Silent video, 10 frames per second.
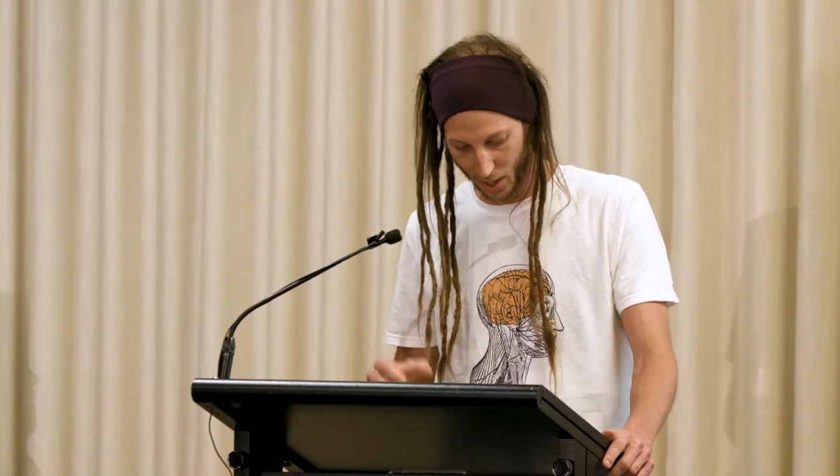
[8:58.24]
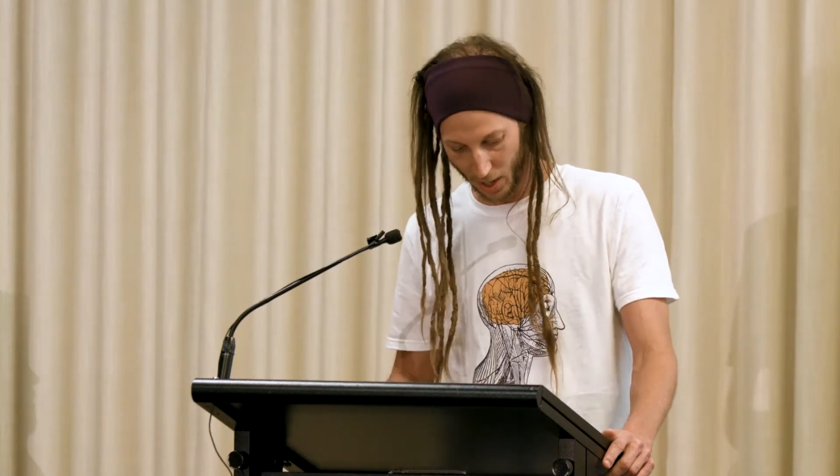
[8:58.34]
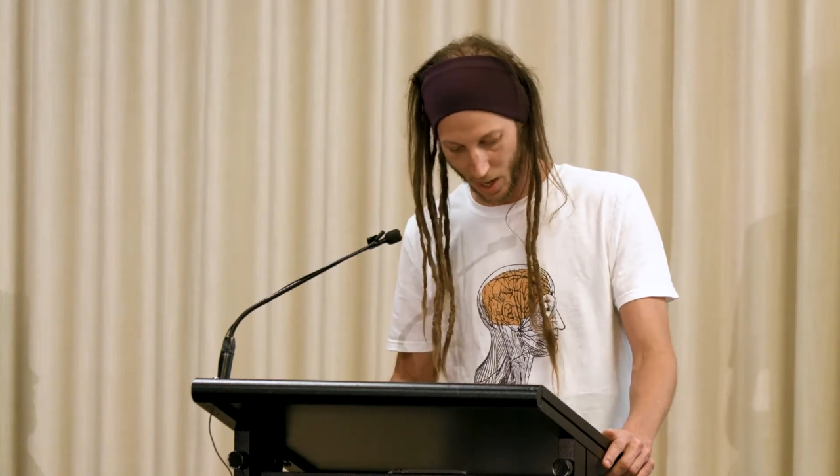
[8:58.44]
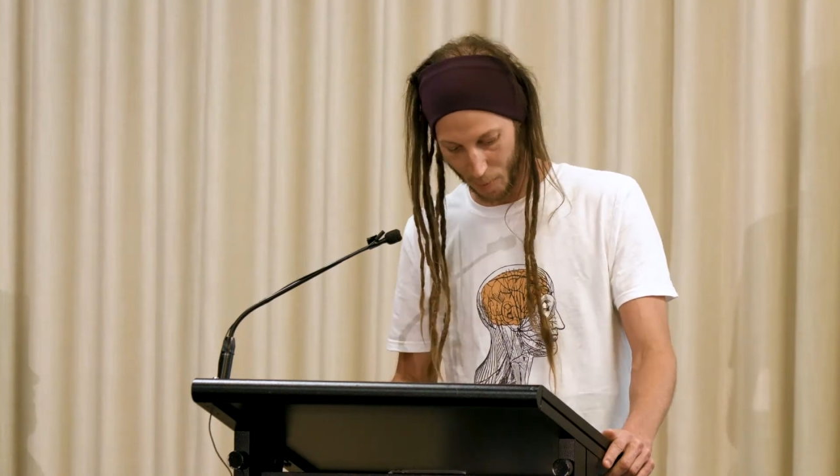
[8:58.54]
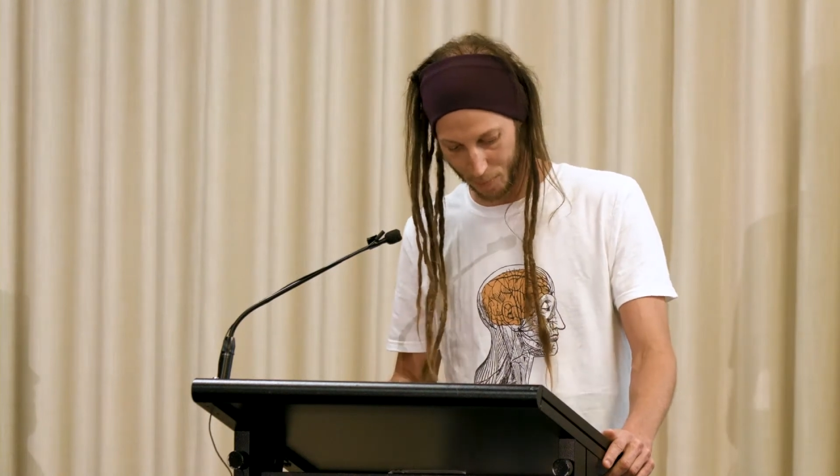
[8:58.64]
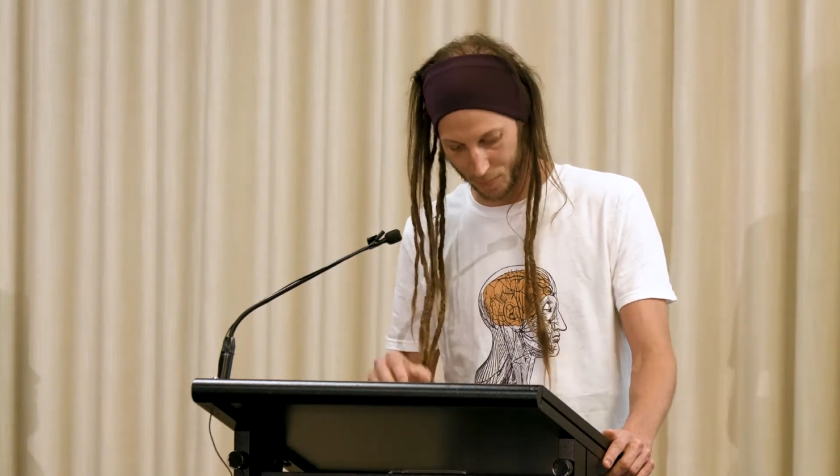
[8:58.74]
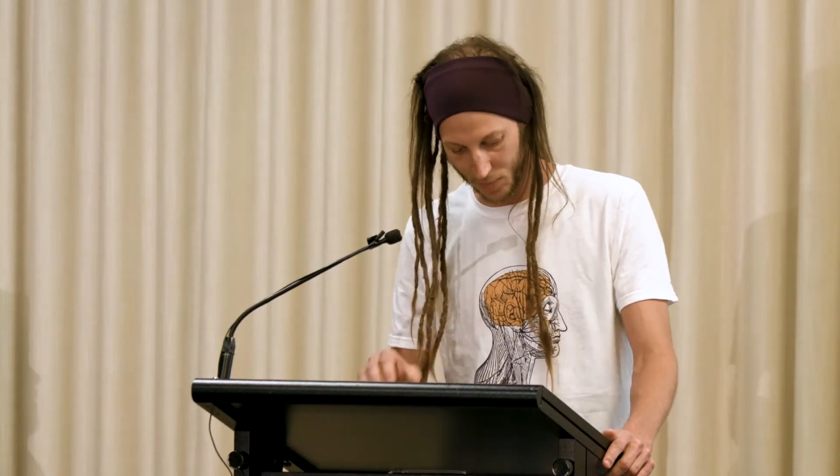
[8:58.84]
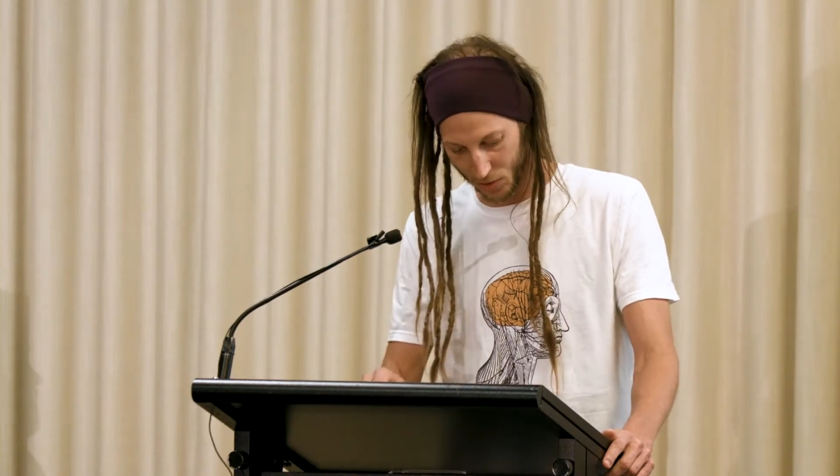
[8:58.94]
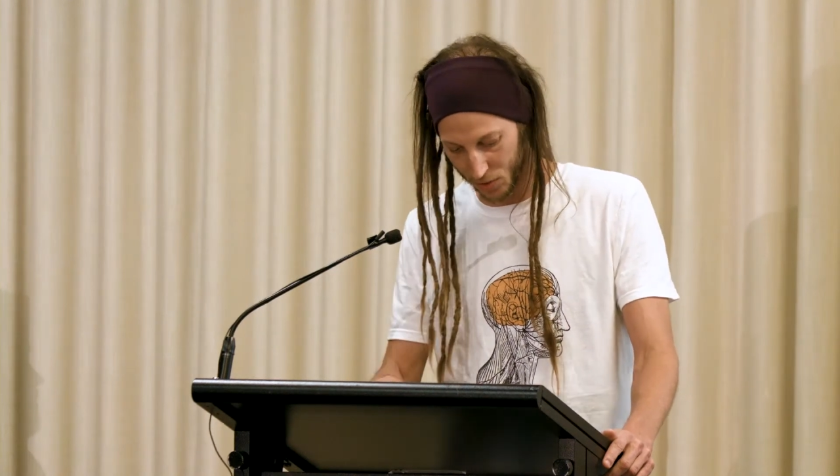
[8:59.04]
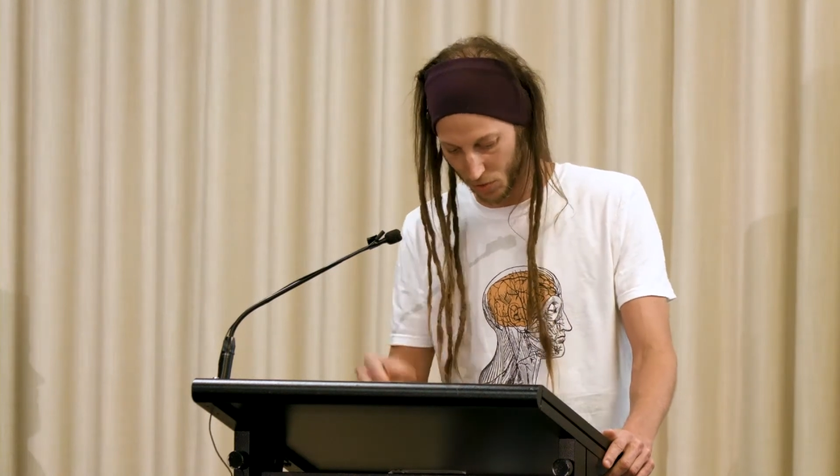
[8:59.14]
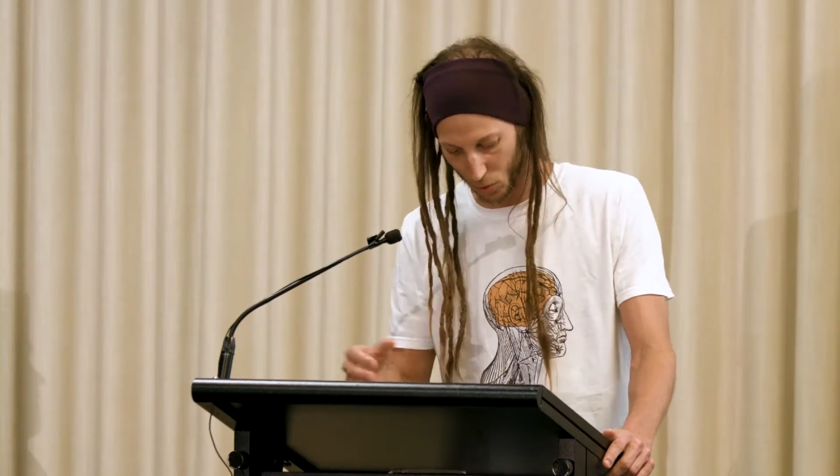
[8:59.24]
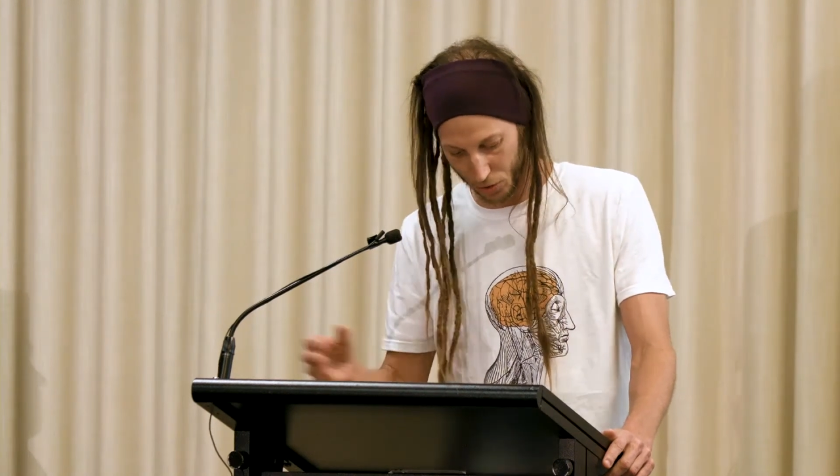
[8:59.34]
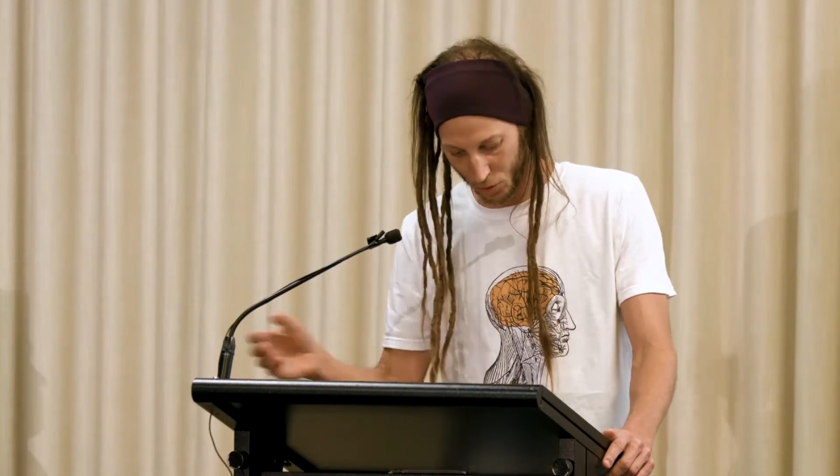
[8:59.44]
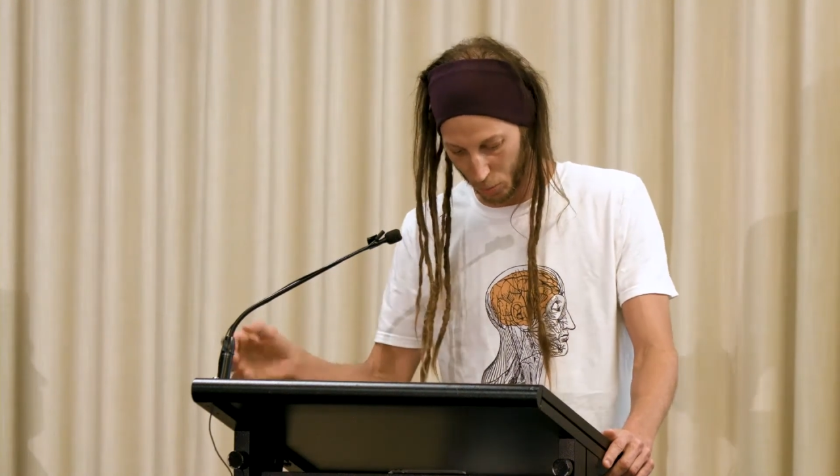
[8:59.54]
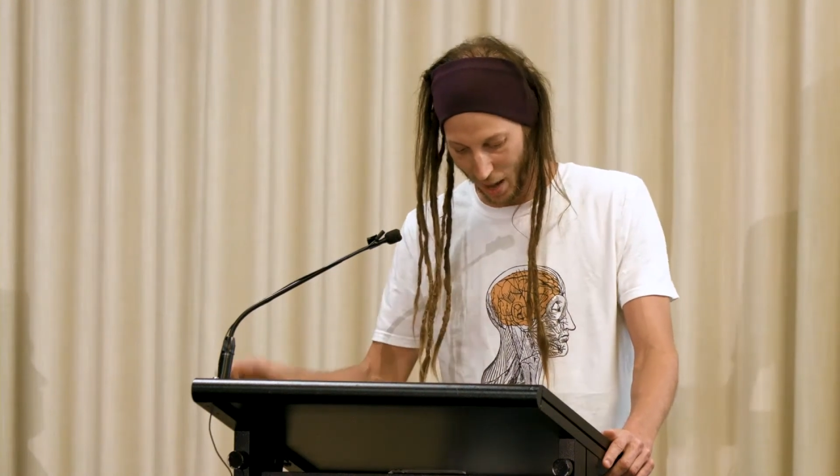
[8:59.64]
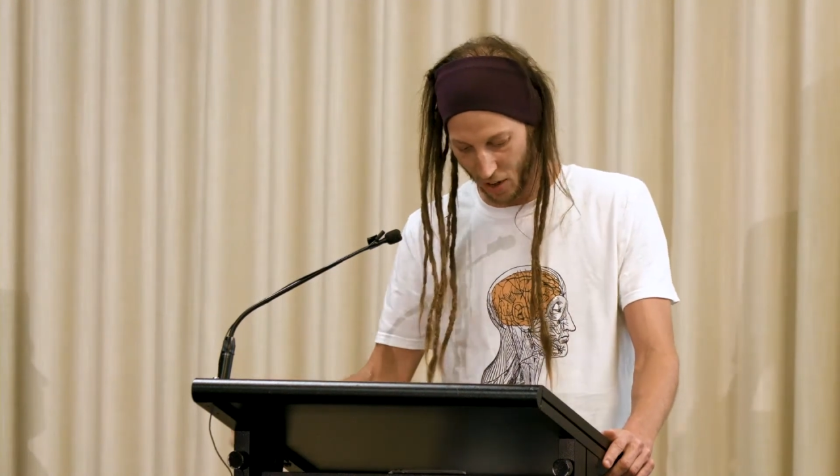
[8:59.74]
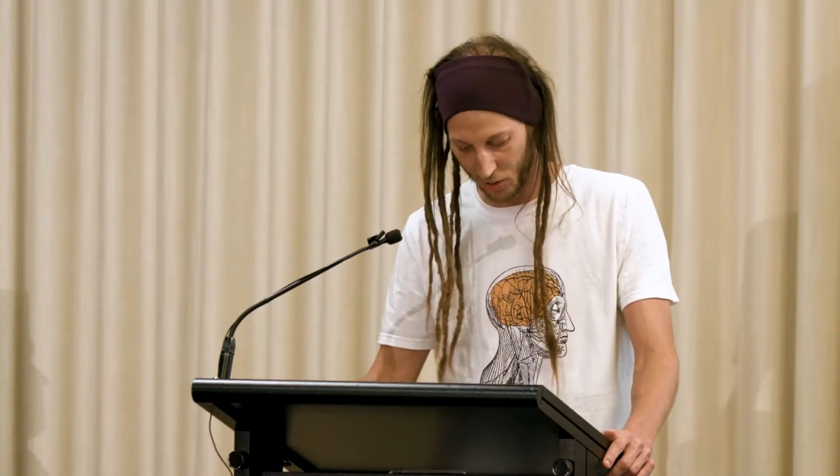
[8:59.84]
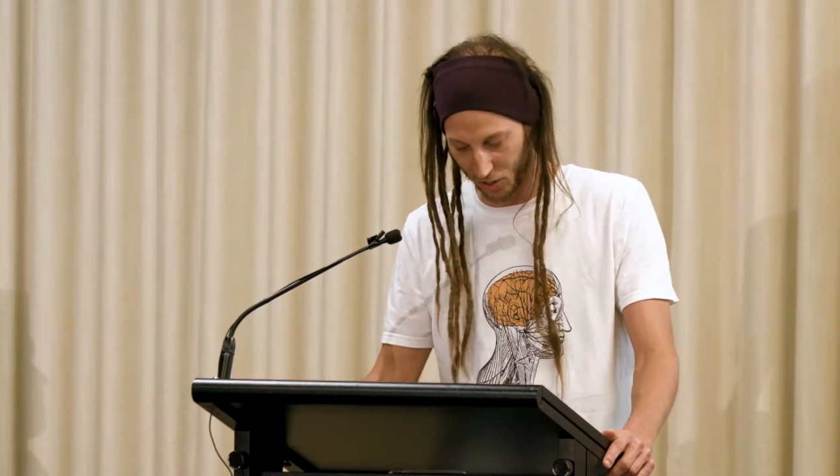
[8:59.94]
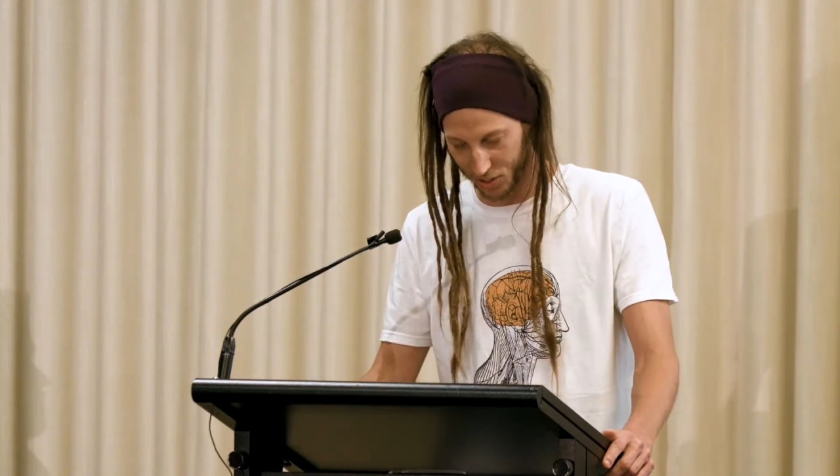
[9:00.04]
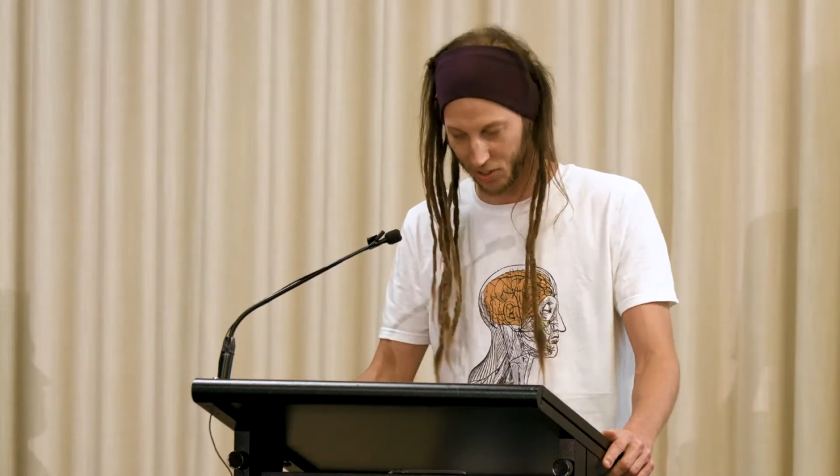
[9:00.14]
It's also a
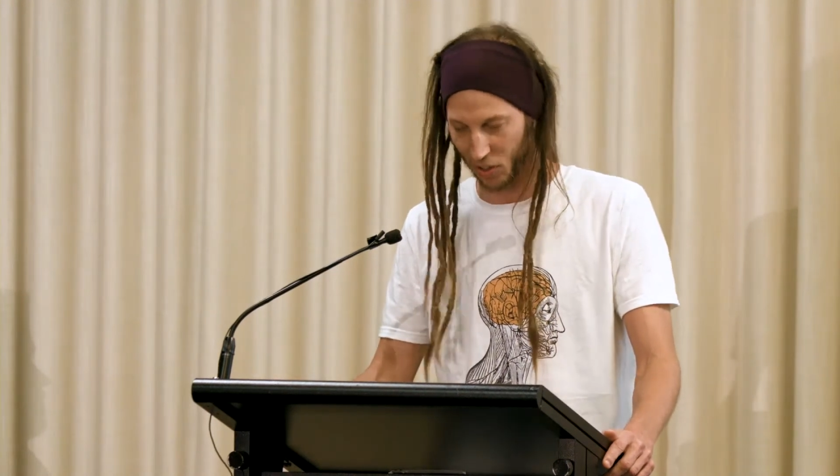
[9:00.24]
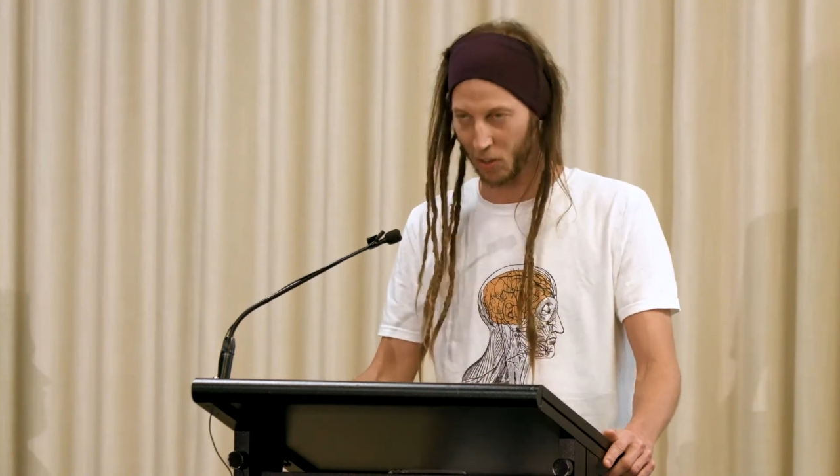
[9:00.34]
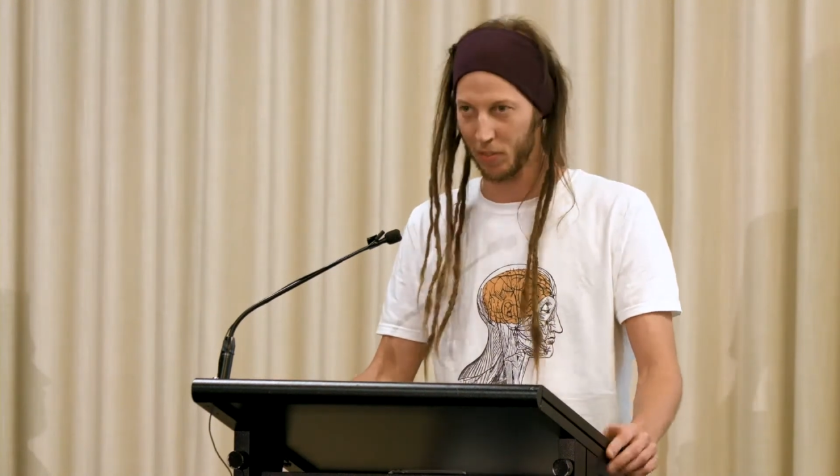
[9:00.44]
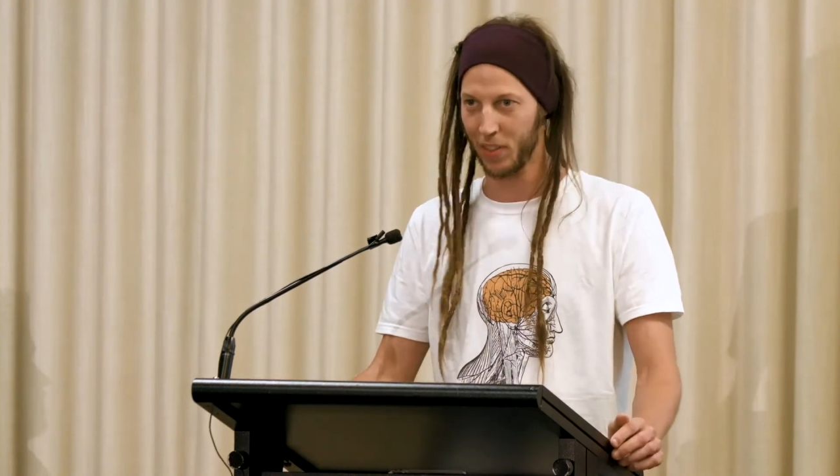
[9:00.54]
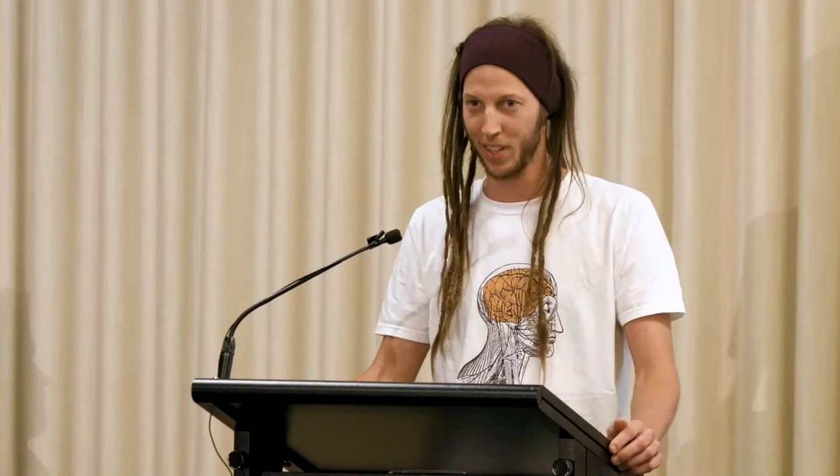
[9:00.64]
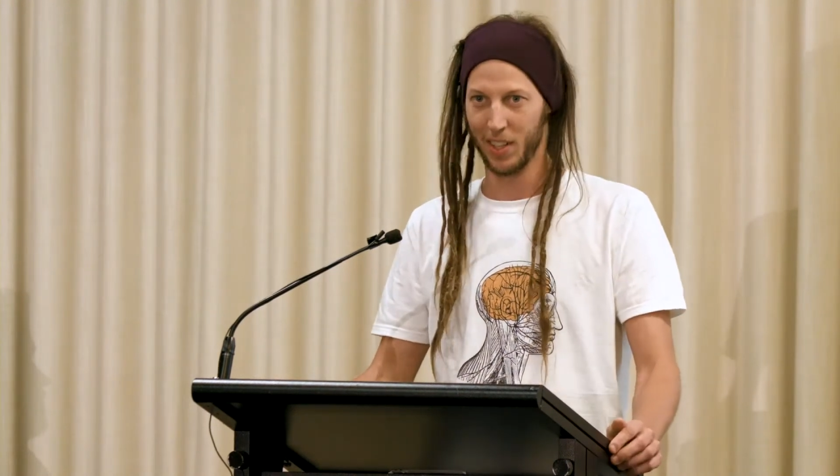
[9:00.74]
paradox of